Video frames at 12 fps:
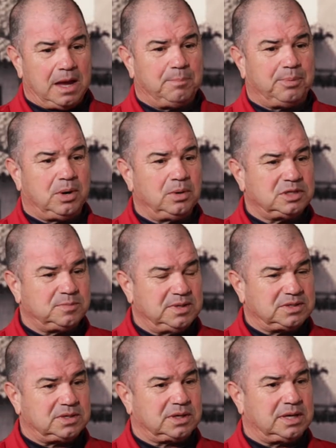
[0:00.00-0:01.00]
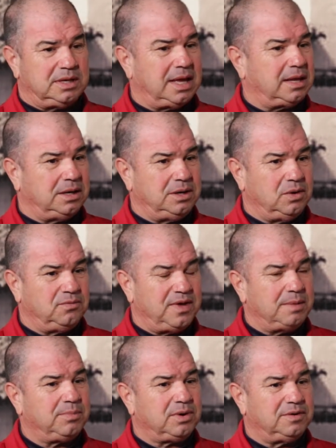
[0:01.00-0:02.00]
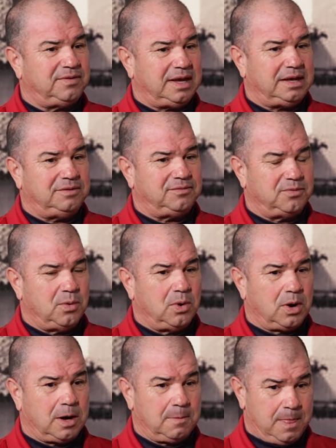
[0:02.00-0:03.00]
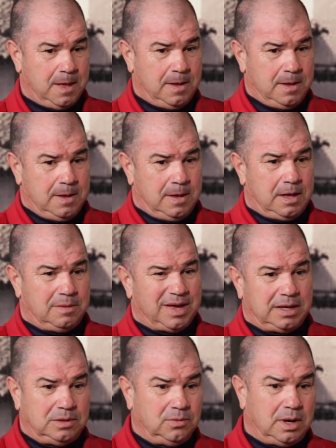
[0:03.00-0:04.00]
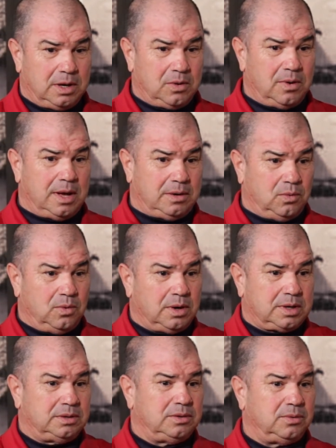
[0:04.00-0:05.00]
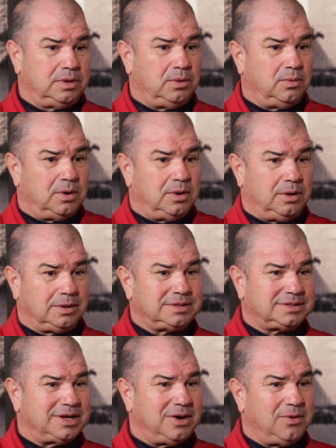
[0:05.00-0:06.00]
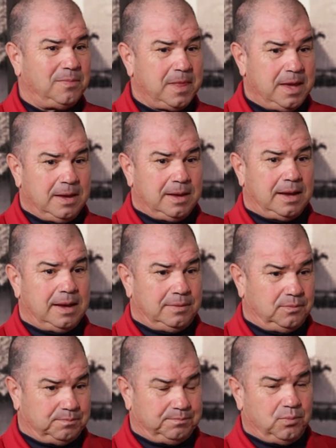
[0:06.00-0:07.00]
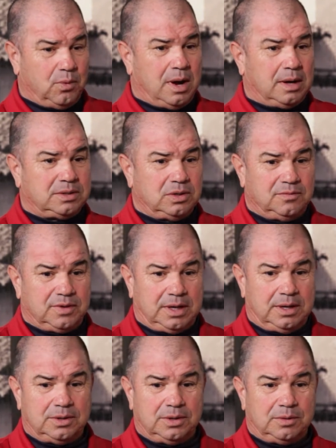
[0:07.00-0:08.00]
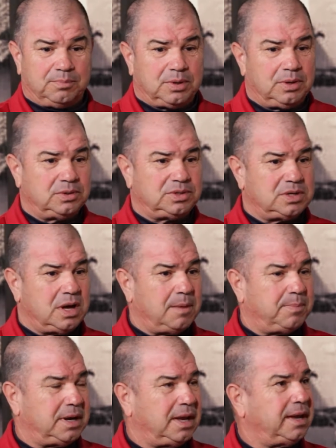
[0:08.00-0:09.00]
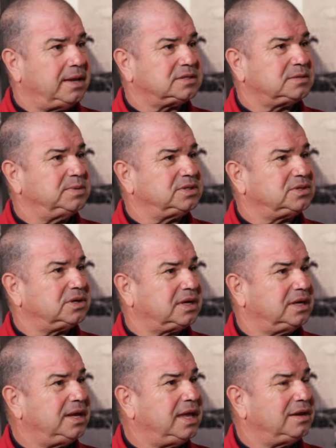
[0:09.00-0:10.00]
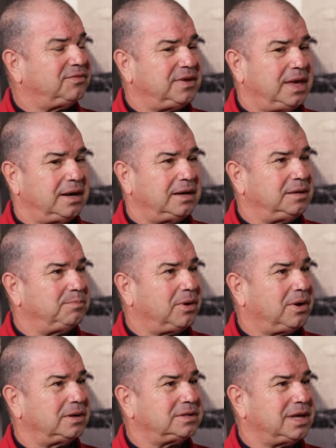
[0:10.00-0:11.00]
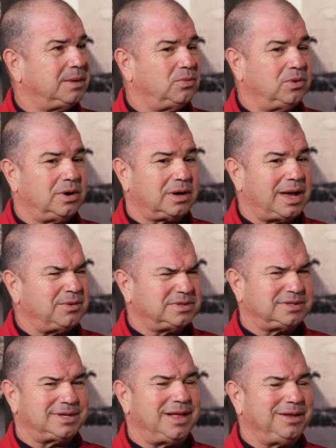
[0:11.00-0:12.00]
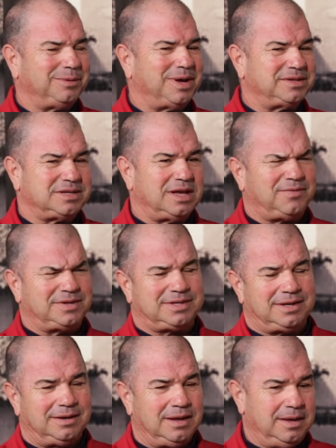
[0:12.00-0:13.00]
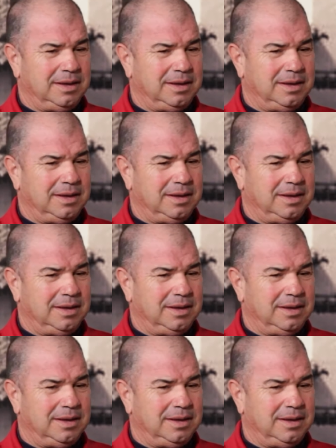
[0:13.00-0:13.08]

I approached Mr. Kinnett in November of '84. I didn't want to go out and work in the real world, so I walked over here to the pro shop and I asked Mr. Kinnett if he had any part-time work. I was selling myself. I said,